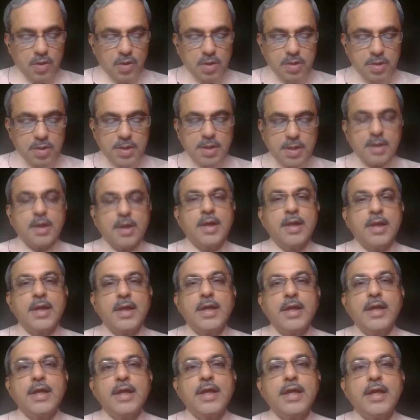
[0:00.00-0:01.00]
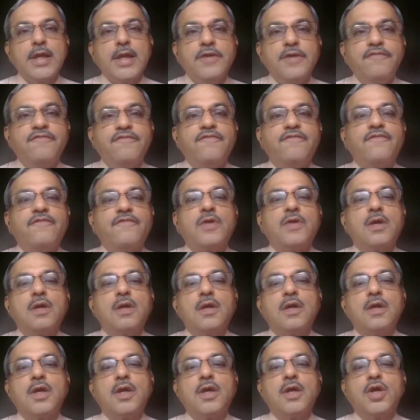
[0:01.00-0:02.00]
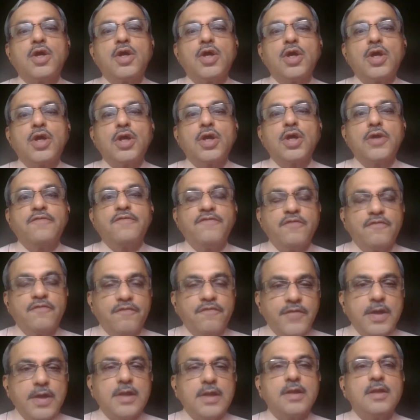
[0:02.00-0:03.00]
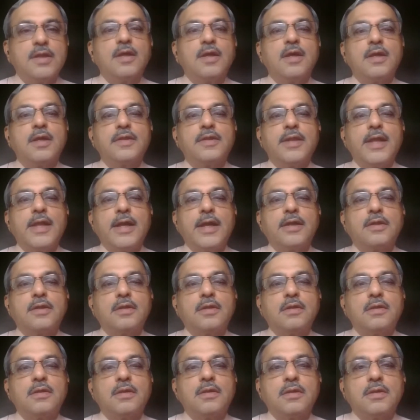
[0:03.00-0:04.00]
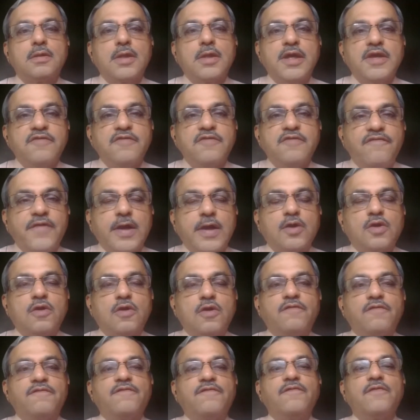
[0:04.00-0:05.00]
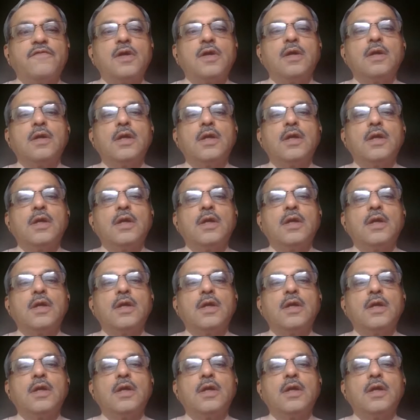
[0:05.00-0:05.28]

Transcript: doctor if you feel that the effect of